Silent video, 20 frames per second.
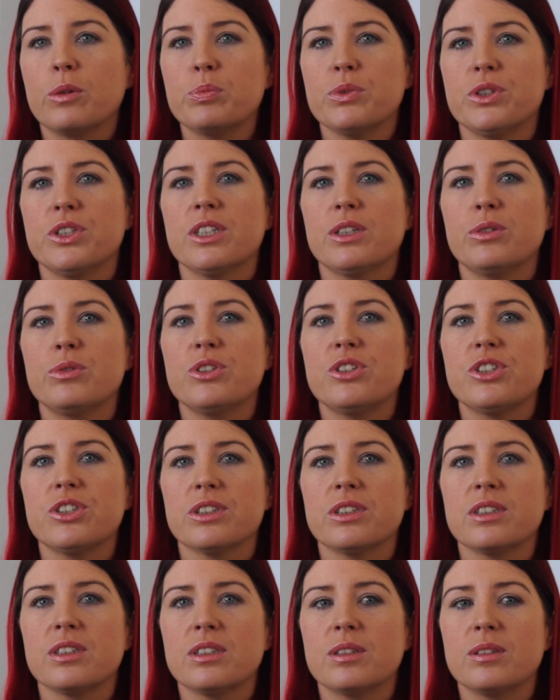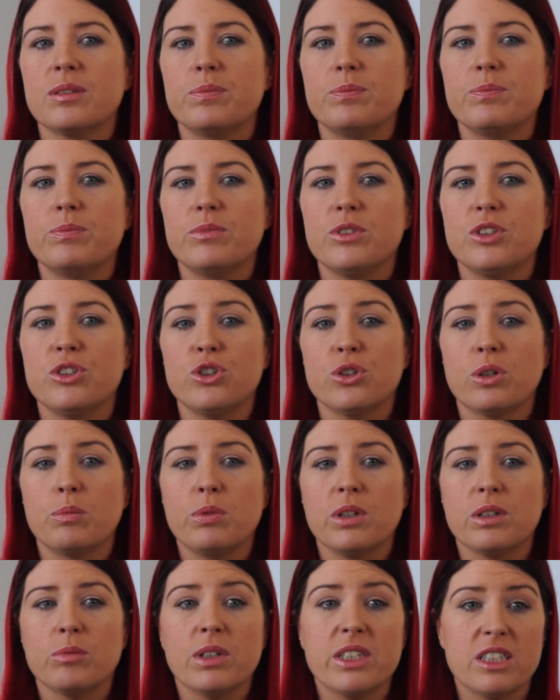up and down to
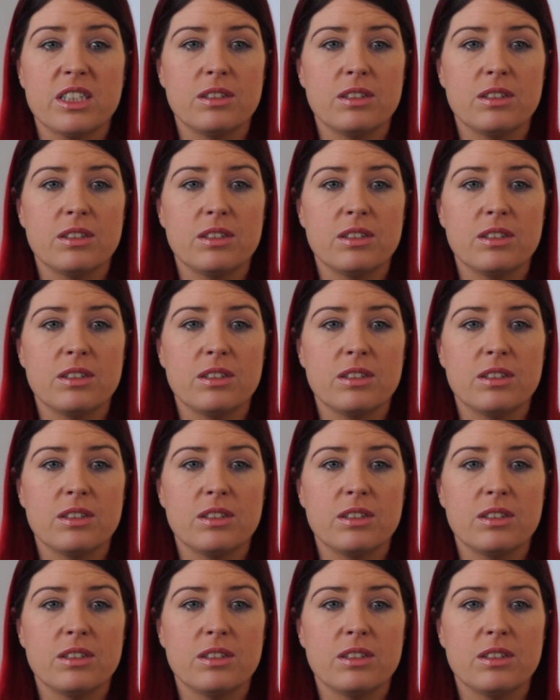Dublin.